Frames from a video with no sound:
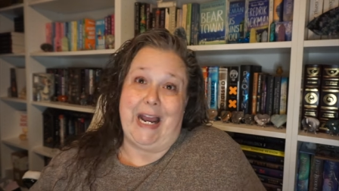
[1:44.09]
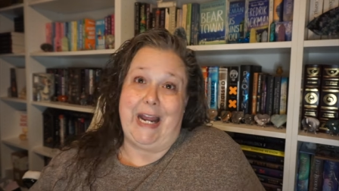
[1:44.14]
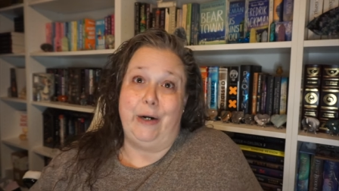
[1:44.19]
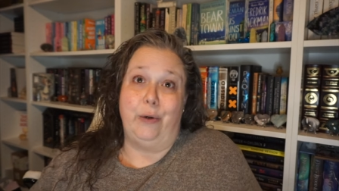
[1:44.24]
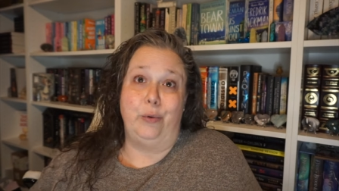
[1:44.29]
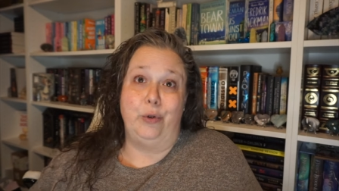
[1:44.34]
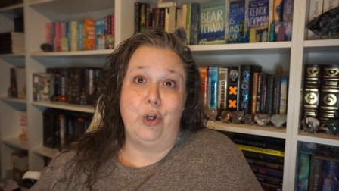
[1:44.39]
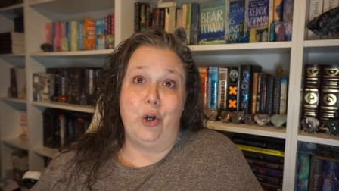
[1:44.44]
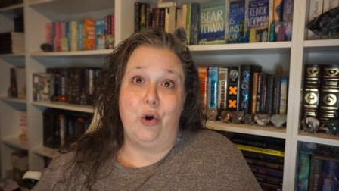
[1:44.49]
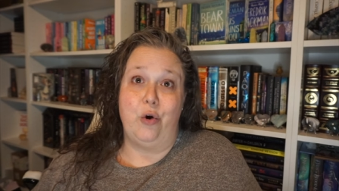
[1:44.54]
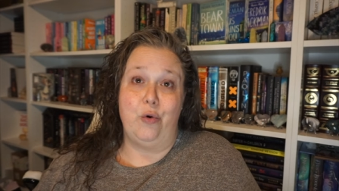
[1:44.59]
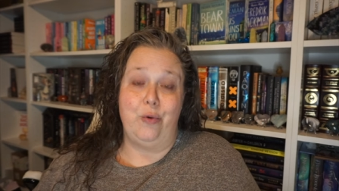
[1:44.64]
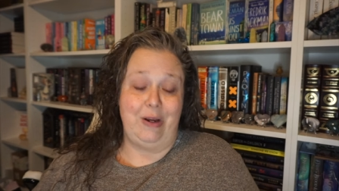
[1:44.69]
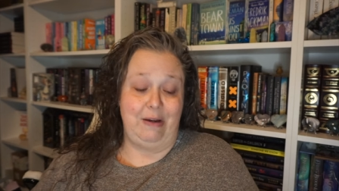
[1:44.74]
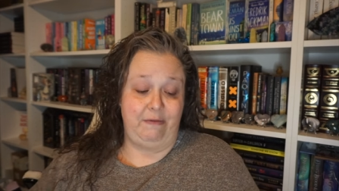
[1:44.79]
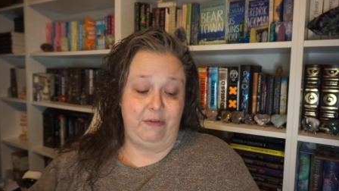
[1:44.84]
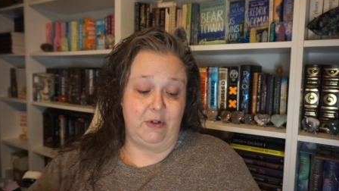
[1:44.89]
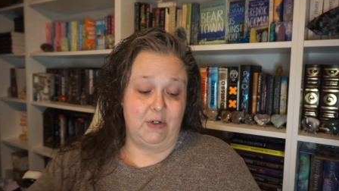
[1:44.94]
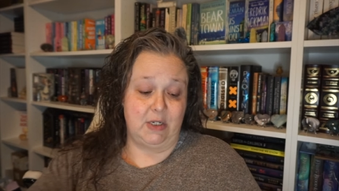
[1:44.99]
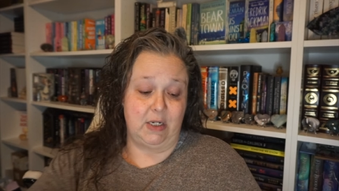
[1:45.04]
I don't know
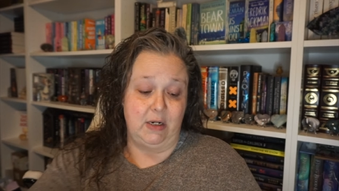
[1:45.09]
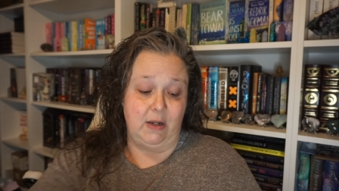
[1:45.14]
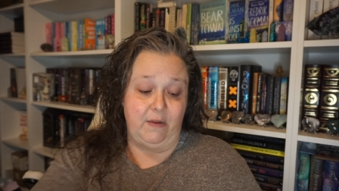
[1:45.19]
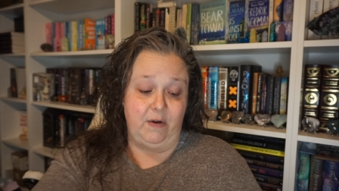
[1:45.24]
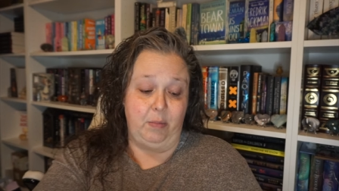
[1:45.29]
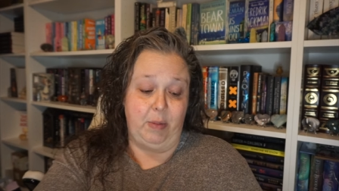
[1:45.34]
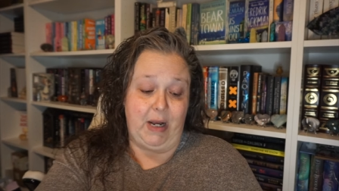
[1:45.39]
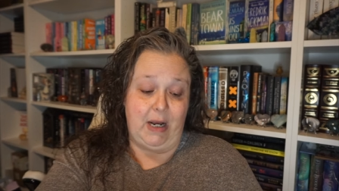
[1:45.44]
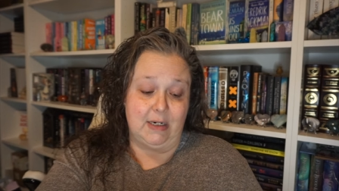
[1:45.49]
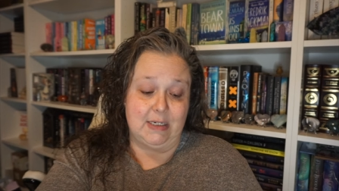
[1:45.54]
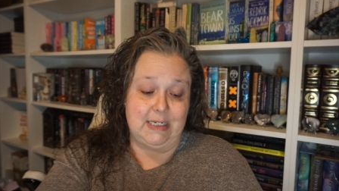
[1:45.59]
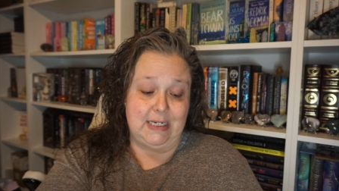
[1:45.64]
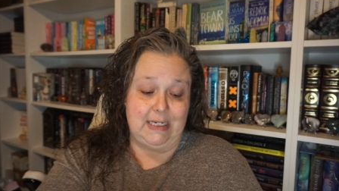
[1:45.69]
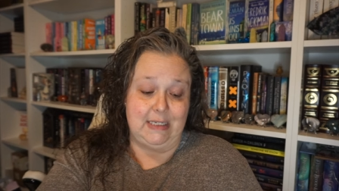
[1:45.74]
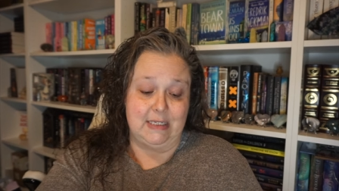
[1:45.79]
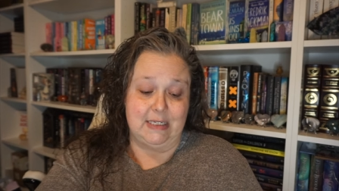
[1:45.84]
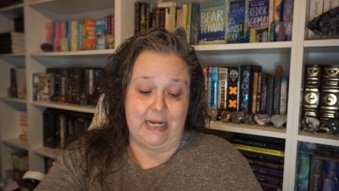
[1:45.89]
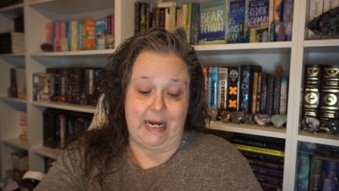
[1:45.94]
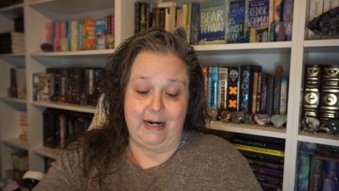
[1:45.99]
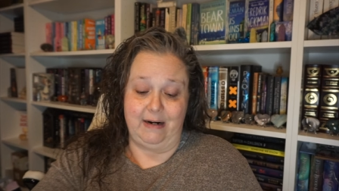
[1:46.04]
if there's another box
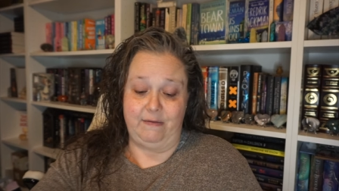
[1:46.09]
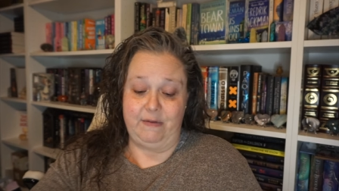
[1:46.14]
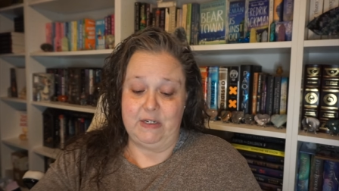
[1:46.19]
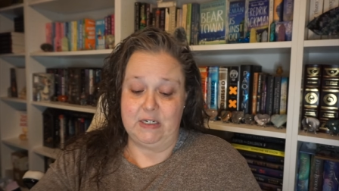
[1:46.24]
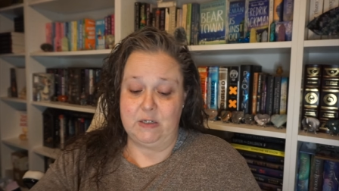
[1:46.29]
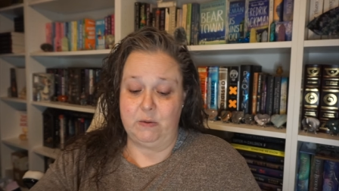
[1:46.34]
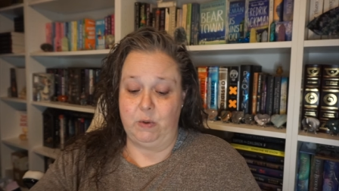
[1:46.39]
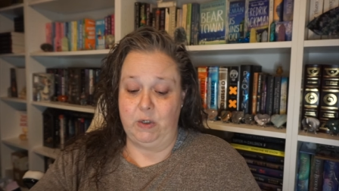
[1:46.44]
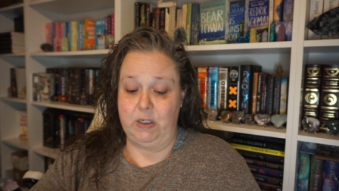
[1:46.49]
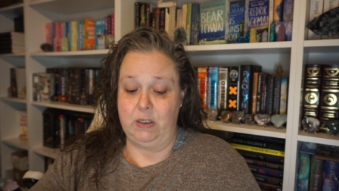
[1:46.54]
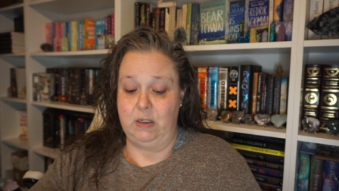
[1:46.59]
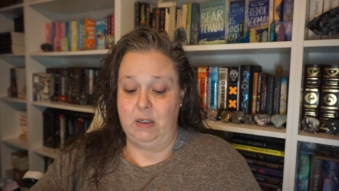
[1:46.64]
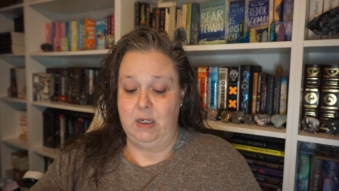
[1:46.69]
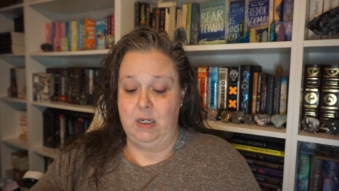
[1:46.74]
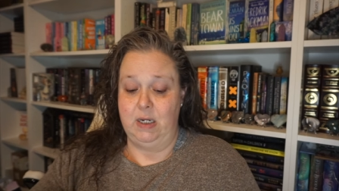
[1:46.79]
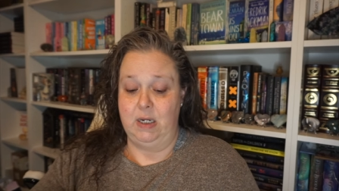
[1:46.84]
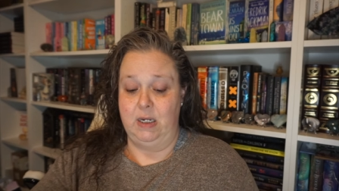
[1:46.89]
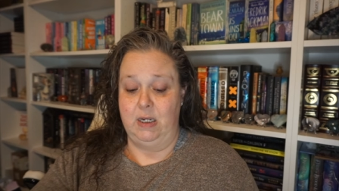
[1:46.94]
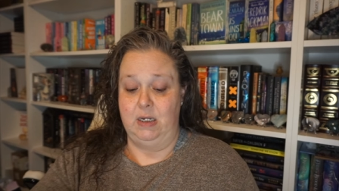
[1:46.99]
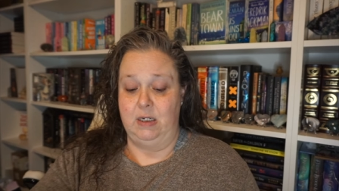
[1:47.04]
inside of this one
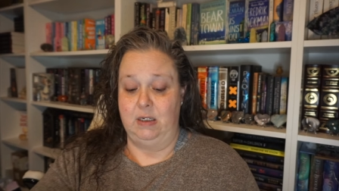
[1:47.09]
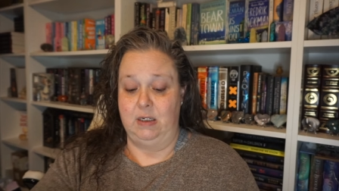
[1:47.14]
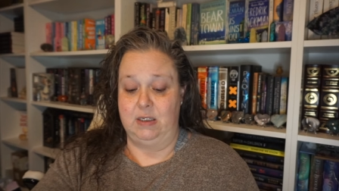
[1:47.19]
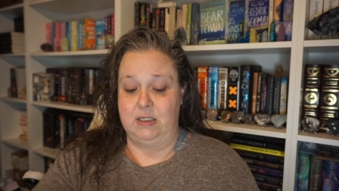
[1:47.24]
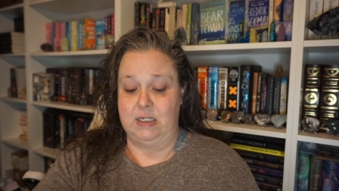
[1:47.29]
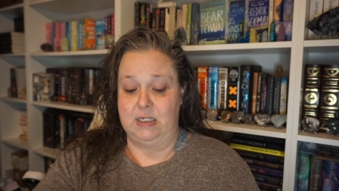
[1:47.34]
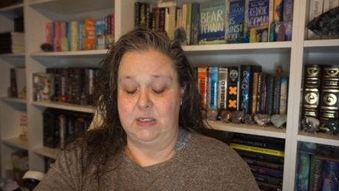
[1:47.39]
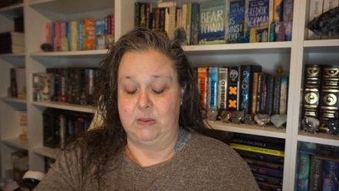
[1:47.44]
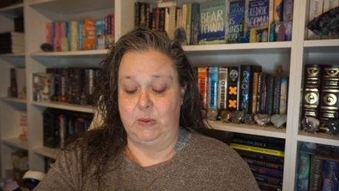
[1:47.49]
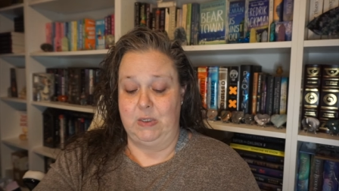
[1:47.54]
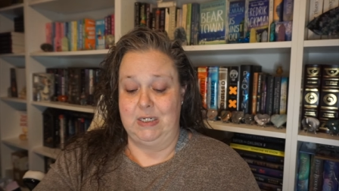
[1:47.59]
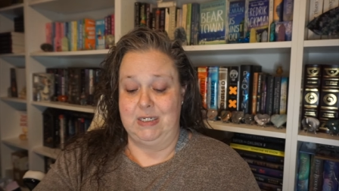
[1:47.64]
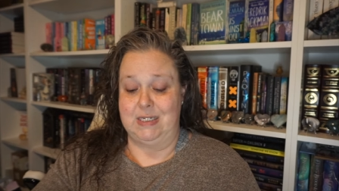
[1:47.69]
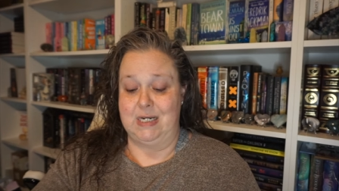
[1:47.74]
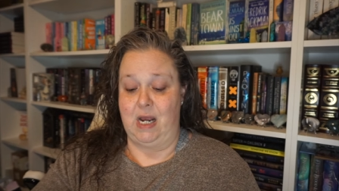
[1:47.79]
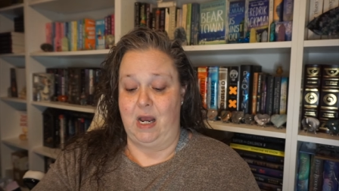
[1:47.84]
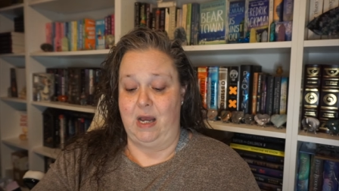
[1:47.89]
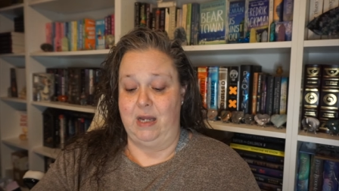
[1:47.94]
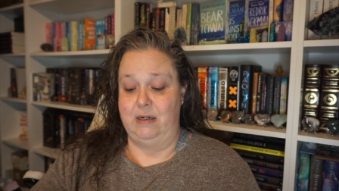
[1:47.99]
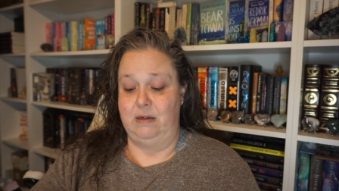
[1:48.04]
because this one is
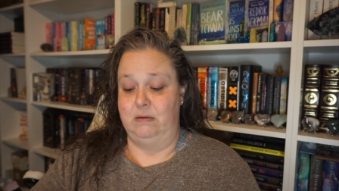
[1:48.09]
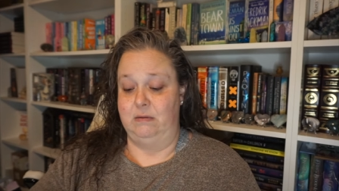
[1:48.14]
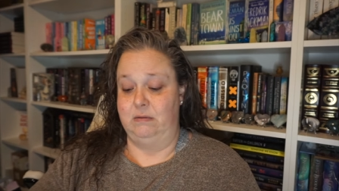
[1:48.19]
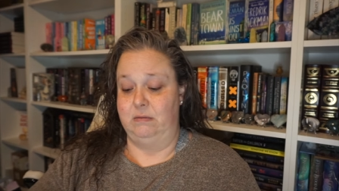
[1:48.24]
not